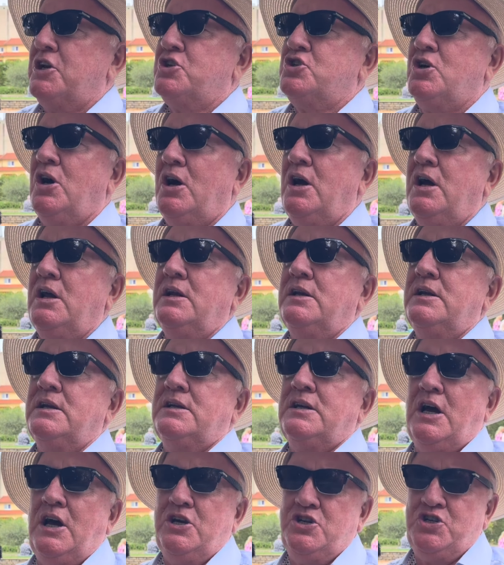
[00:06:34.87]
a child in a
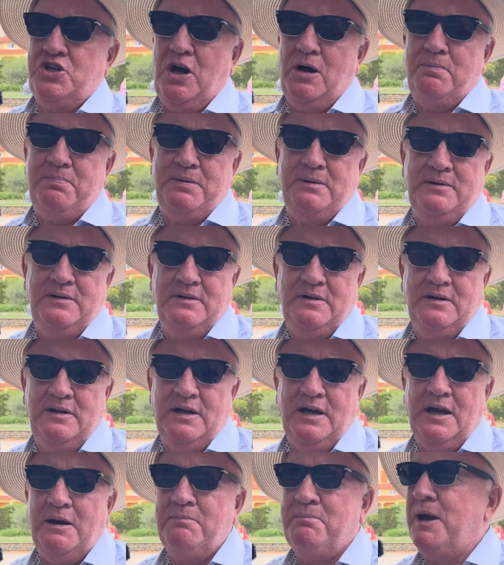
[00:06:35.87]
tie shop
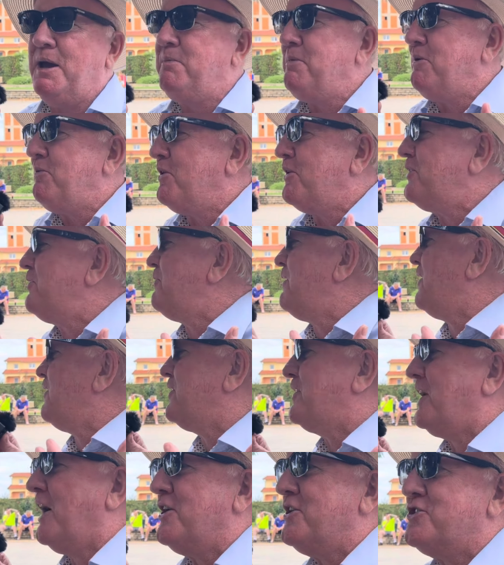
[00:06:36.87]
a baby running around
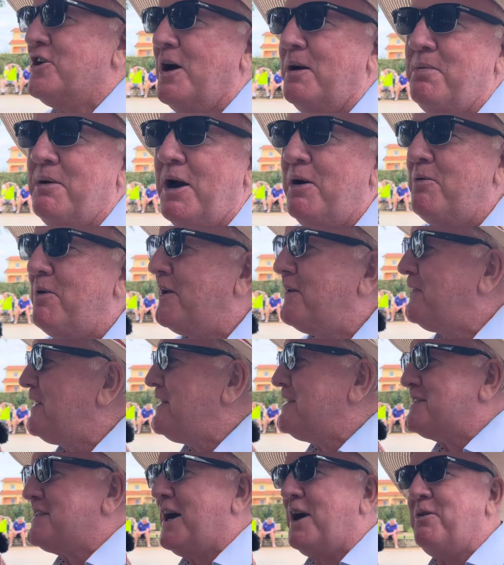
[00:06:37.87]
a tie shop. I want
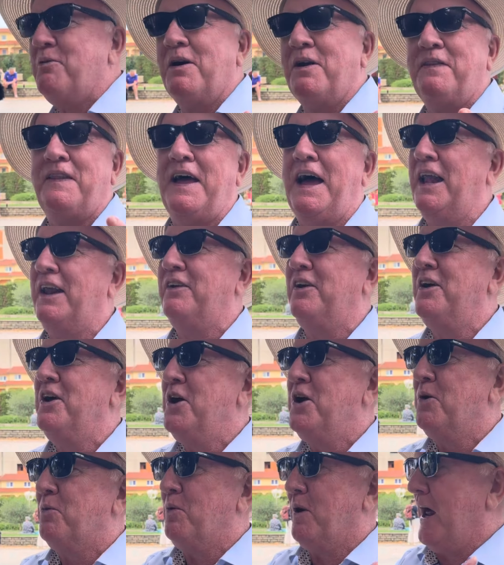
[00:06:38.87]
this, I want that.
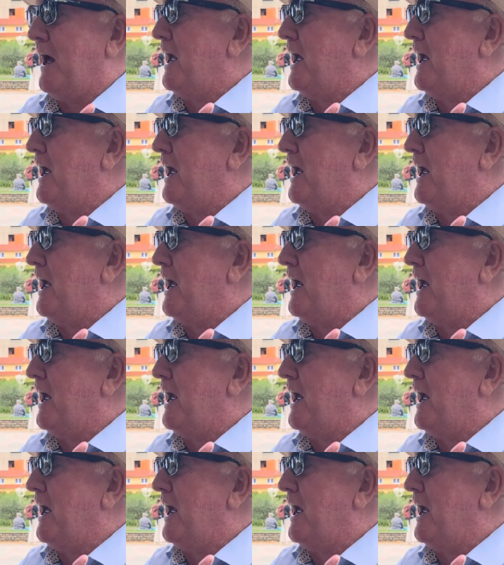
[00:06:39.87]
When